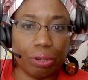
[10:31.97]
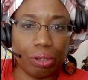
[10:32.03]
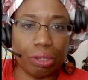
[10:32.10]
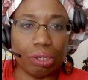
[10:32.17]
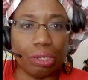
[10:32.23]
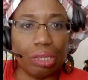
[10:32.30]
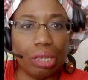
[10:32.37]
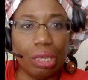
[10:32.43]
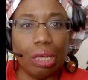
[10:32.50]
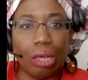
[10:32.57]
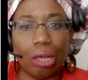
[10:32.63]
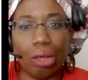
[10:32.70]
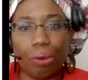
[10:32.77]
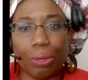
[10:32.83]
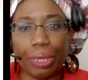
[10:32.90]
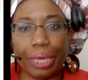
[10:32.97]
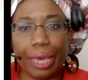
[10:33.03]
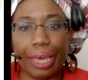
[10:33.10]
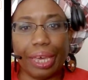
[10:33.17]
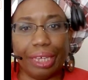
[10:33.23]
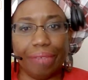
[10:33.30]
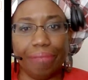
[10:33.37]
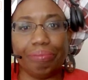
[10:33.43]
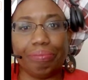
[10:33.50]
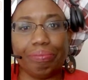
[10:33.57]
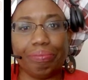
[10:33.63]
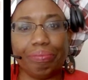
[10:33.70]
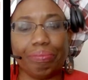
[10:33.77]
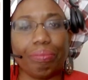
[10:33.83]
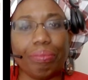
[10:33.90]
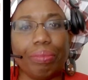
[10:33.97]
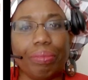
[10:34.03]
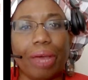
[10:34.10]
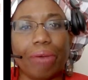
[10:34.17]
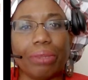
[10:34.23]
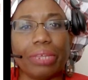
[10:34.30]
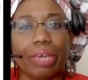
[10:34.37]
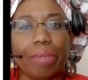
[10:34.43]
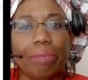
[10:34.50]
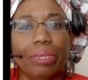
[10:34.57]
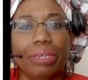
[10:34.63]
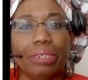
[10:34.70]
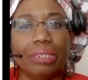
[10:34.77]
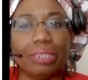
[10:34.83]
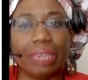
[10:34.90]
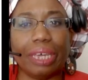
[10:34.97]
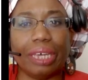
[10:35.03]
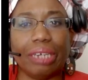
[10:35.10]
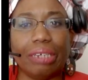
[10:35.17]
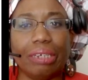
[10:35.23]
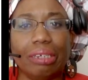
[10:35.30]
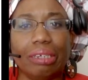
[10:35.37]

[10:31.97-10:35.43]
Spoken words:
on. Okay. Now, with that being said,